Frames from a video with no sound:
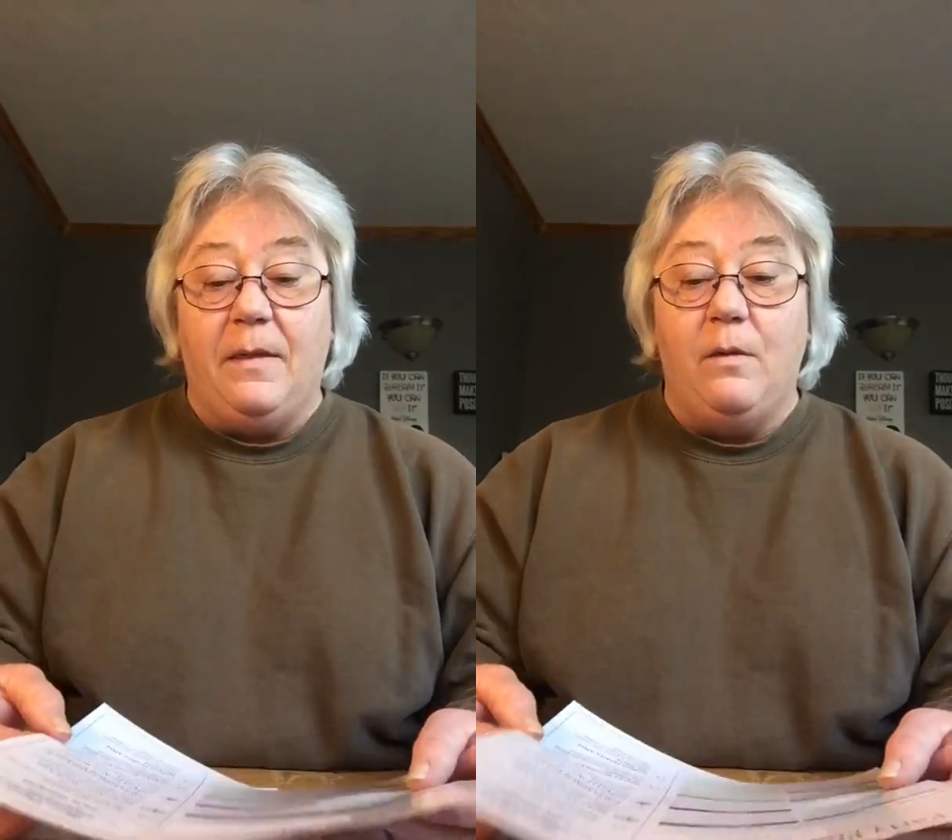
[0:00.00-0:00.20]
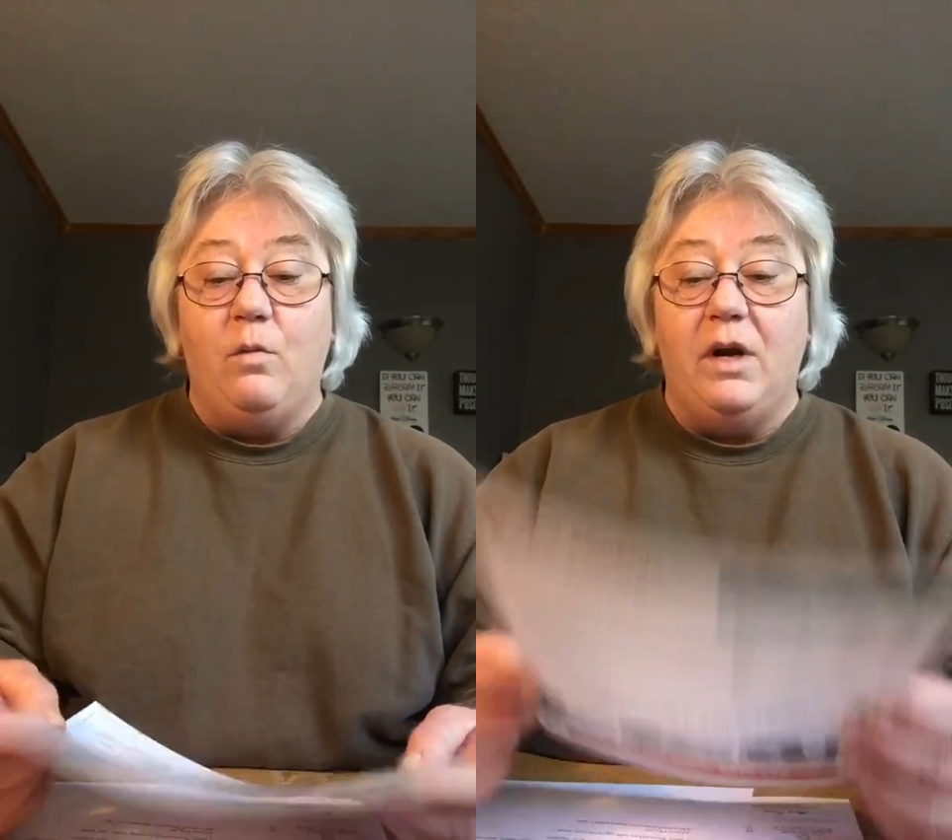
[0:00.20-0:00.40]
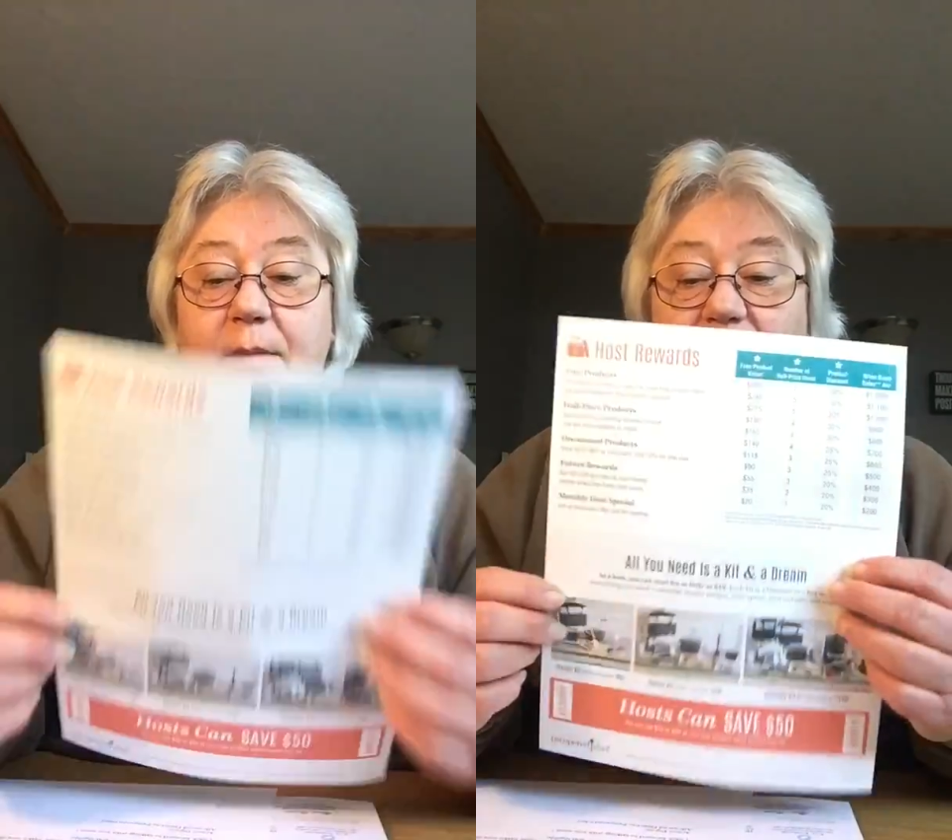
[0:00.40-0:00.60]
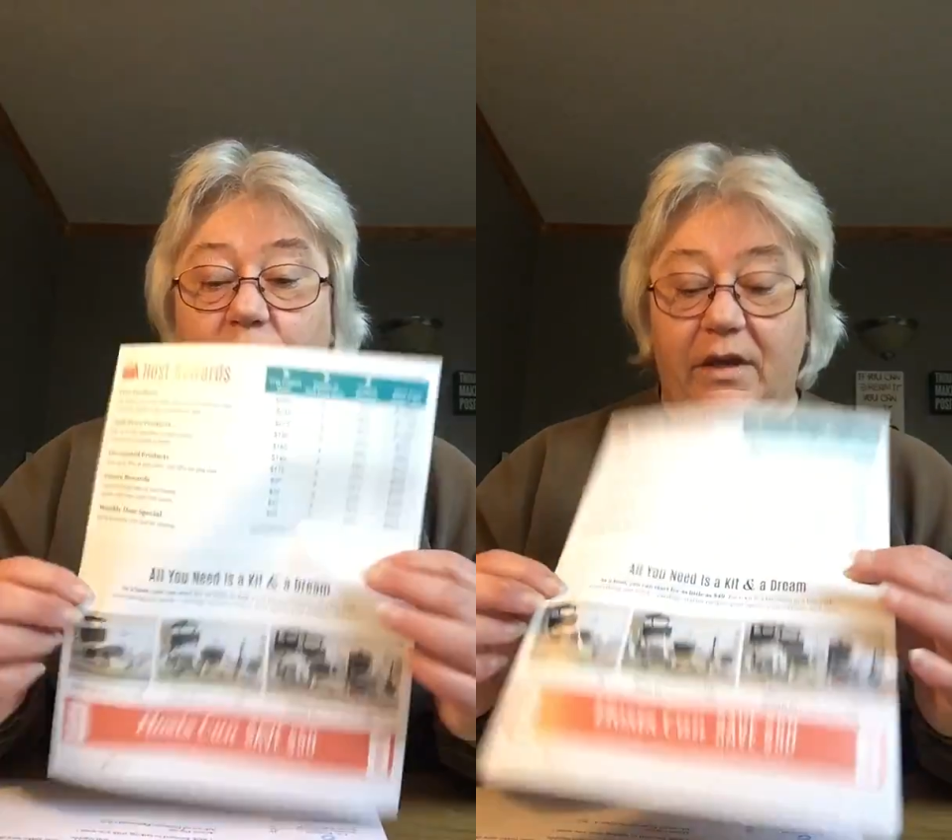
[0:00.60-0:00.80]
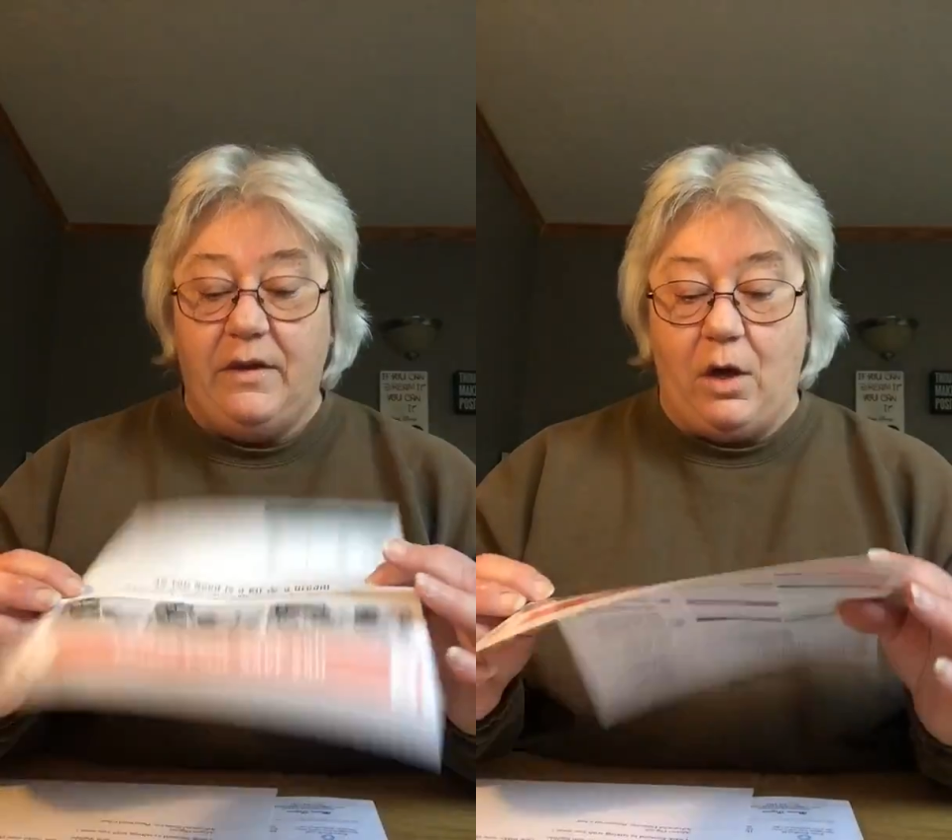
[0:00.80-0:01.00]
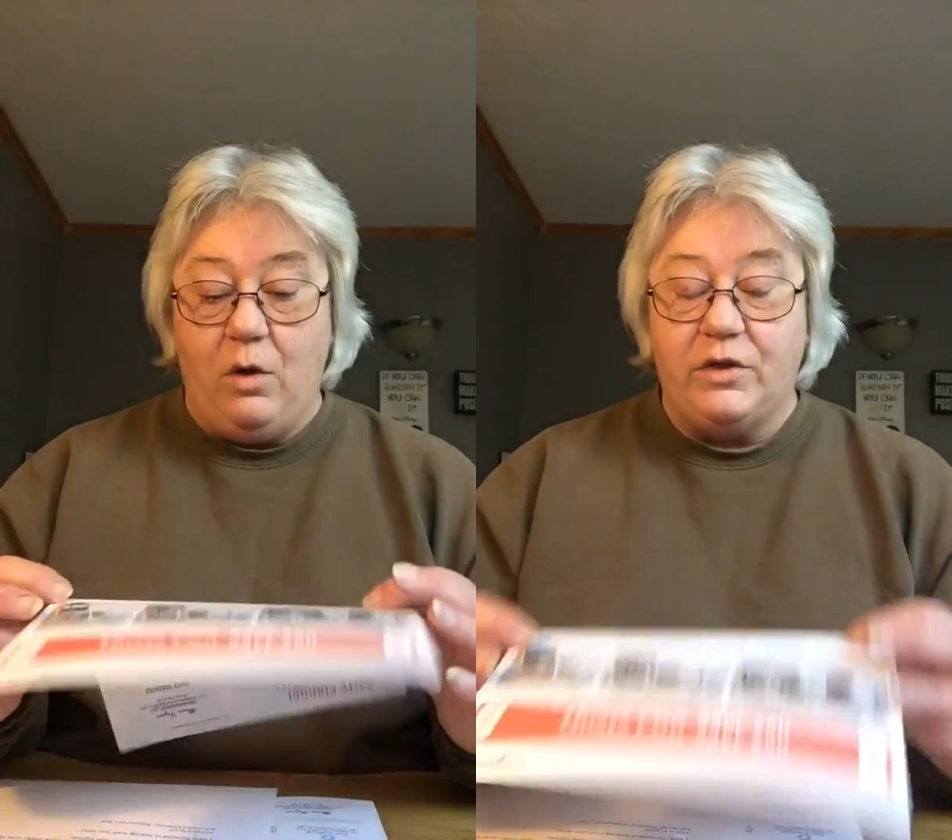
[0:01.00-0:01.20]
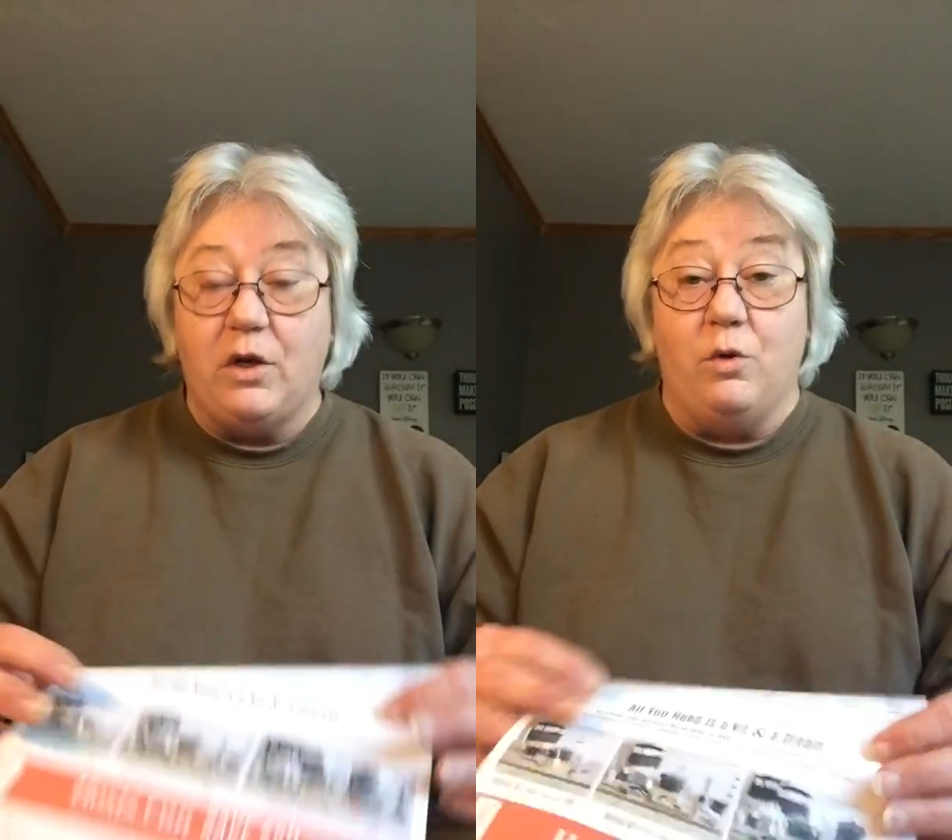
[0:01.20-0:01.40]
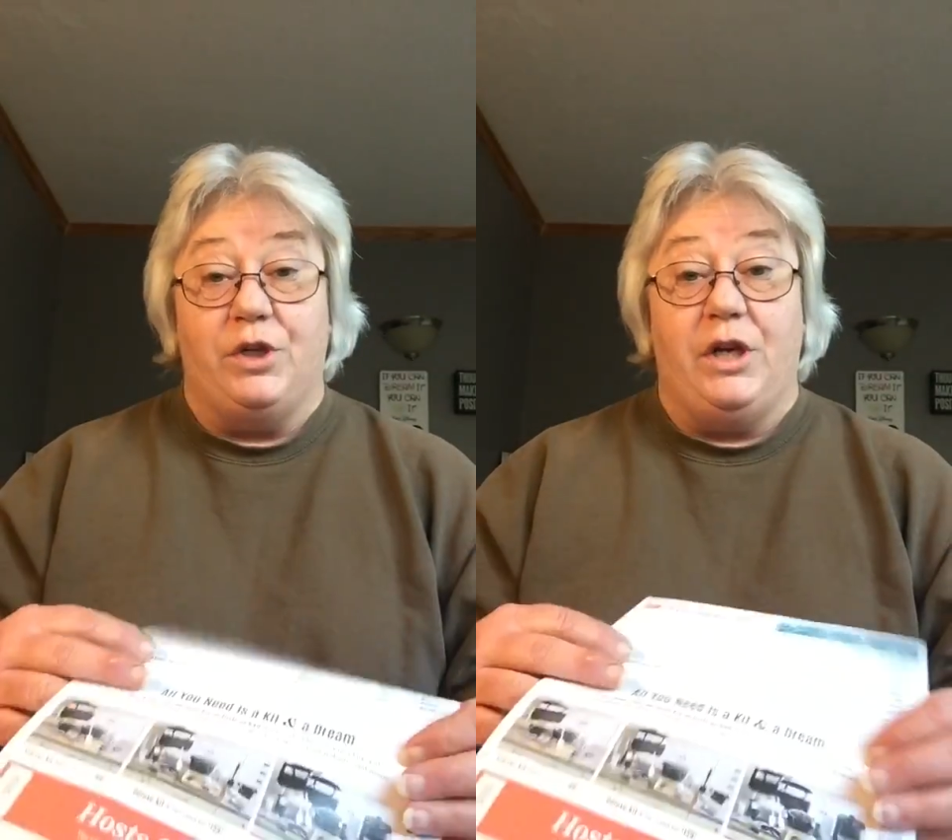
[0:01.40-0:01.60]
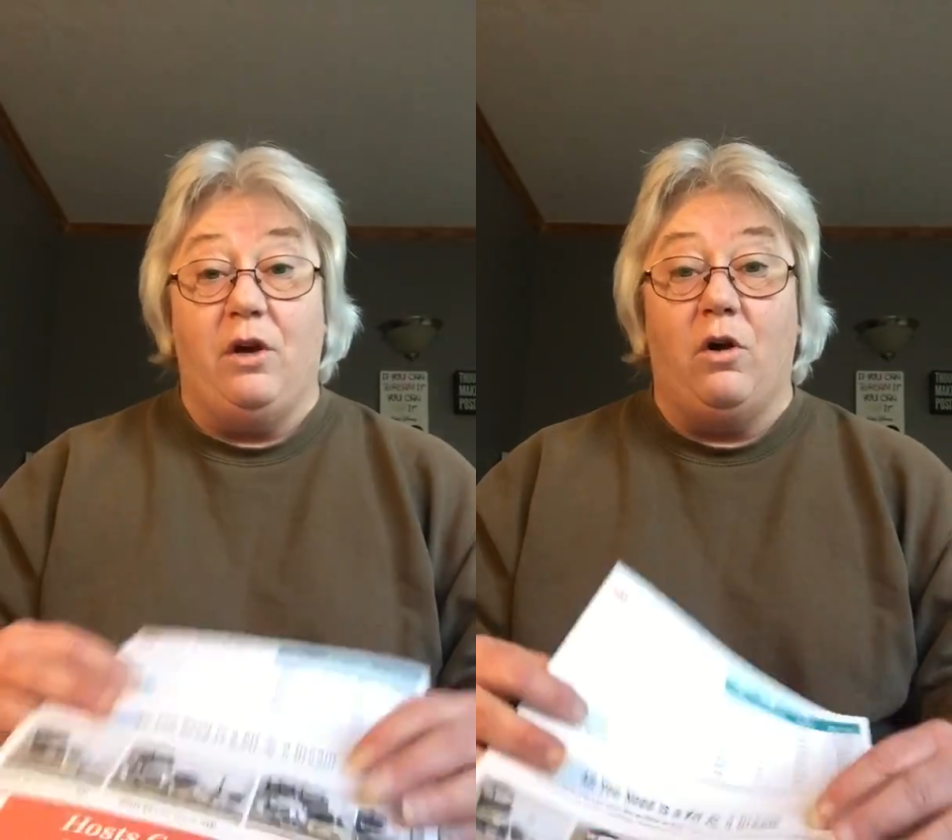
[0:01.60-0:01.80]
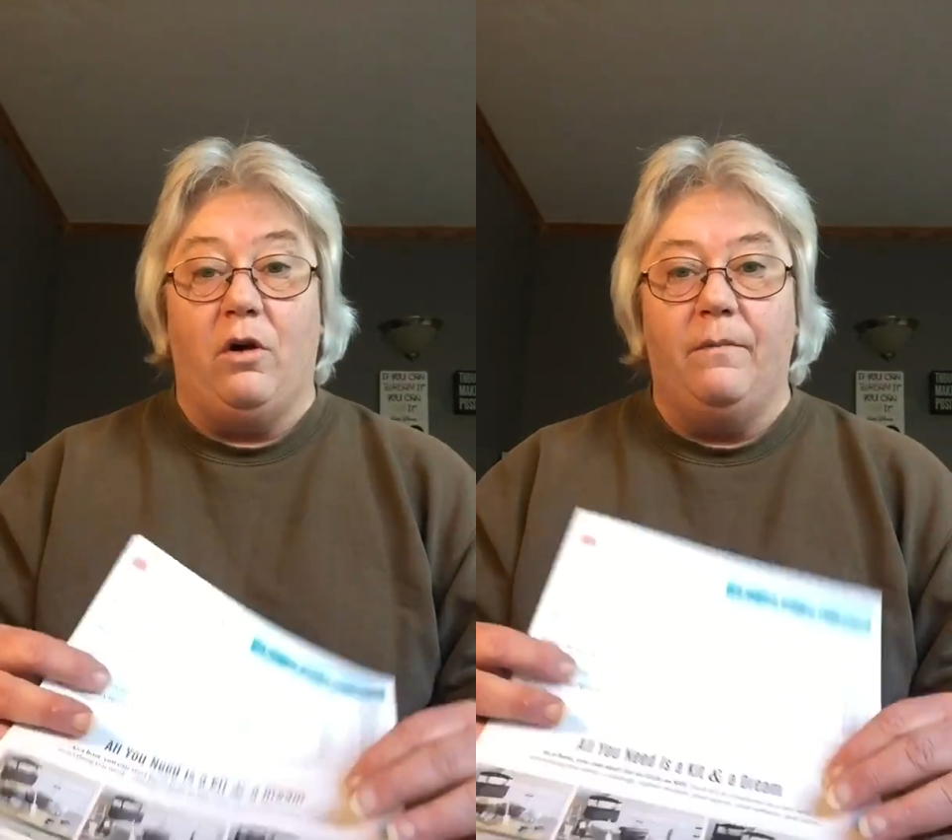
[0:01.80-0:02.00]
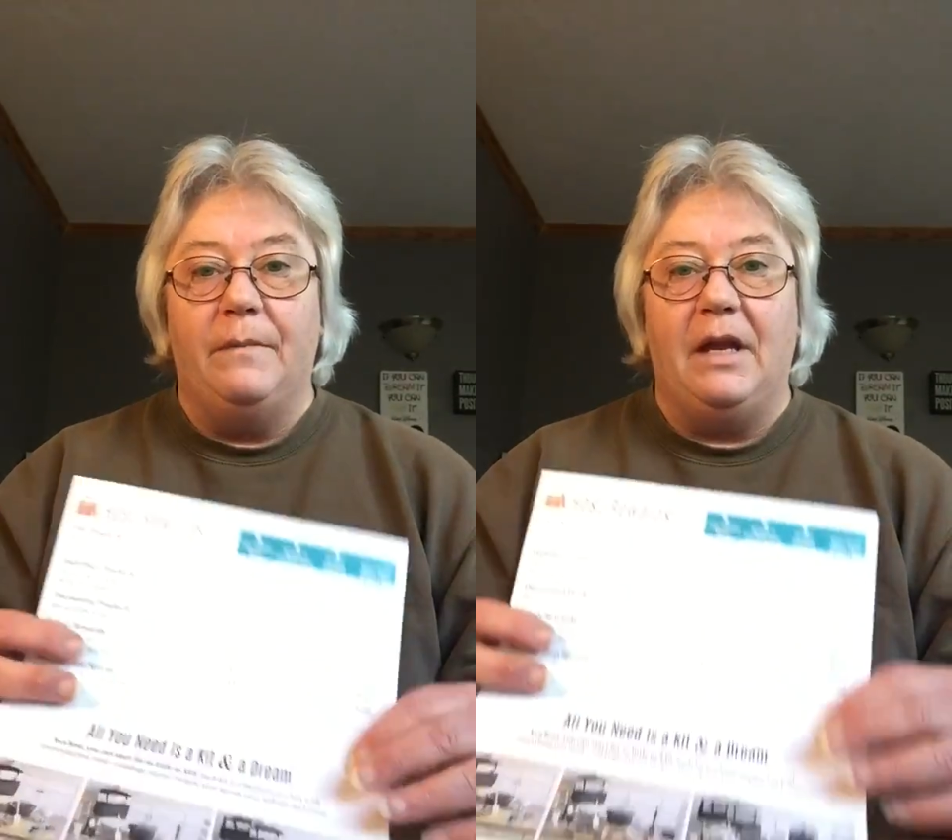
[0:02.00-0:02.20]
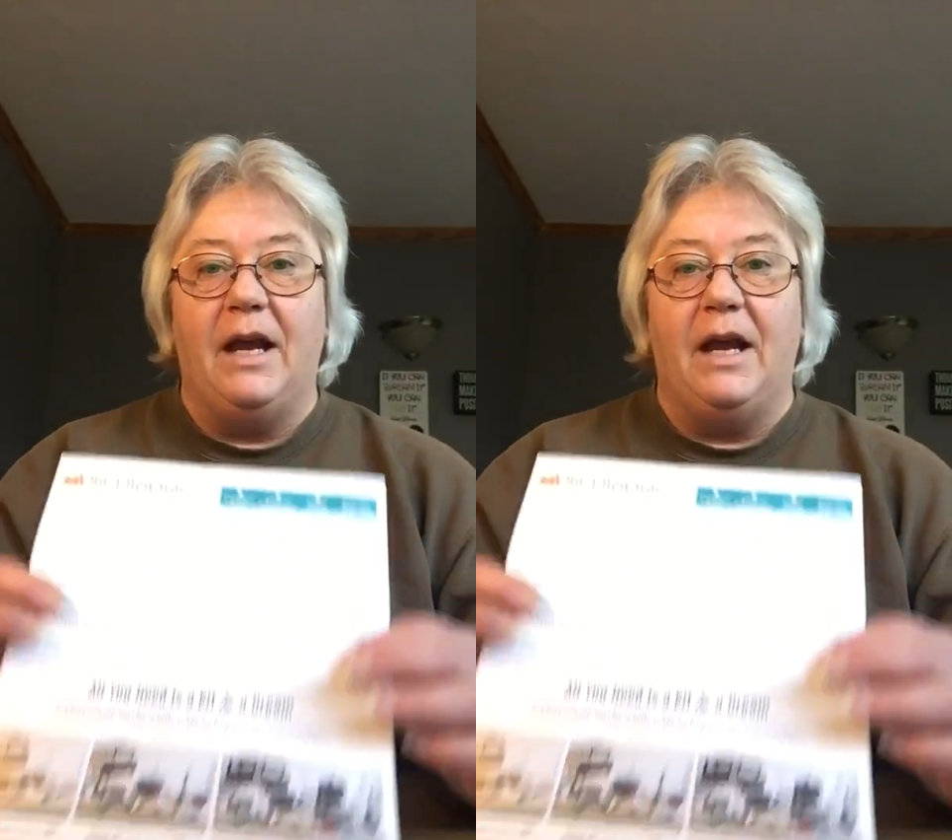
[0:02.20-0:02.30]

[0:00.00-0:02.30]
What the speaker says: Then when I'm doing the host coaching call,